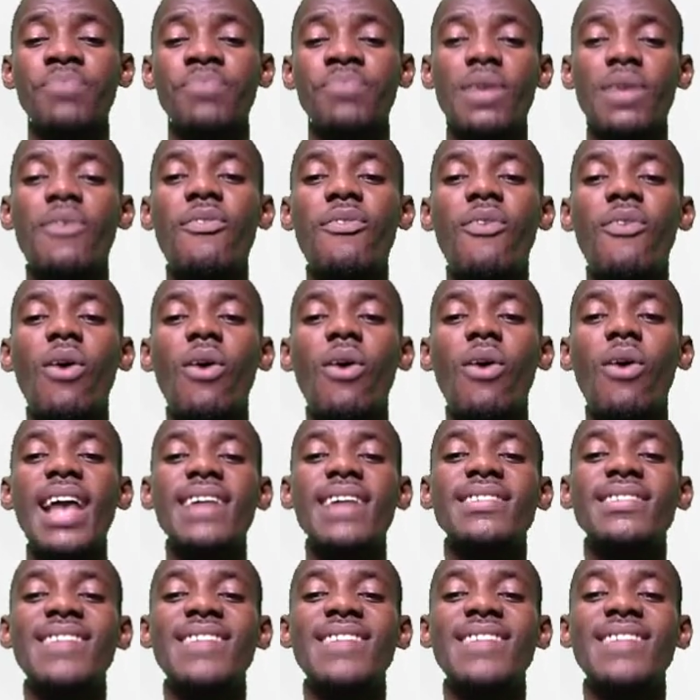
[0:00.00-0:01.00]
the force
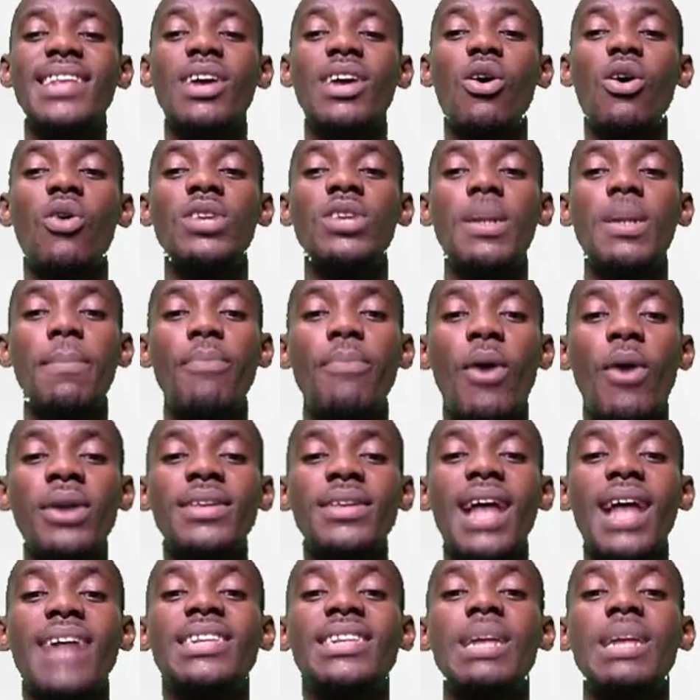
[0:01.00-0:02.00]
exerted on the
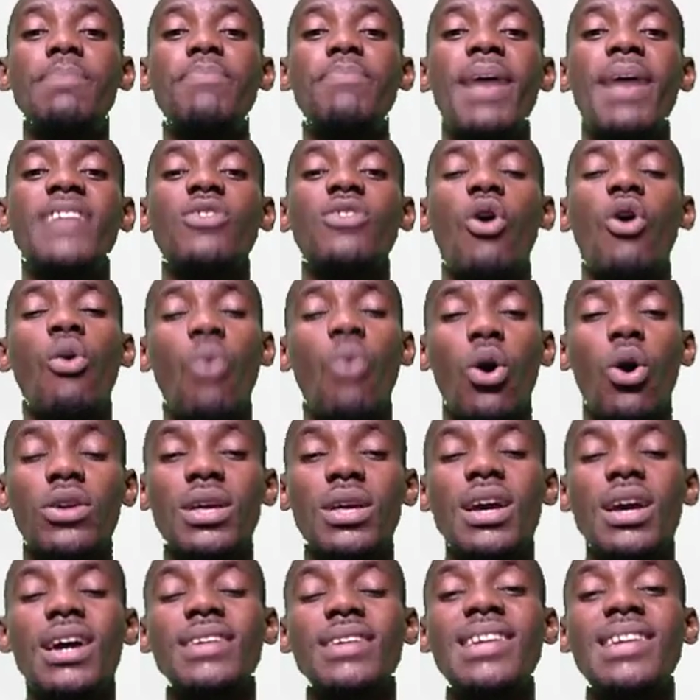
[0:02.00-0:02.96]
pointer depends on what?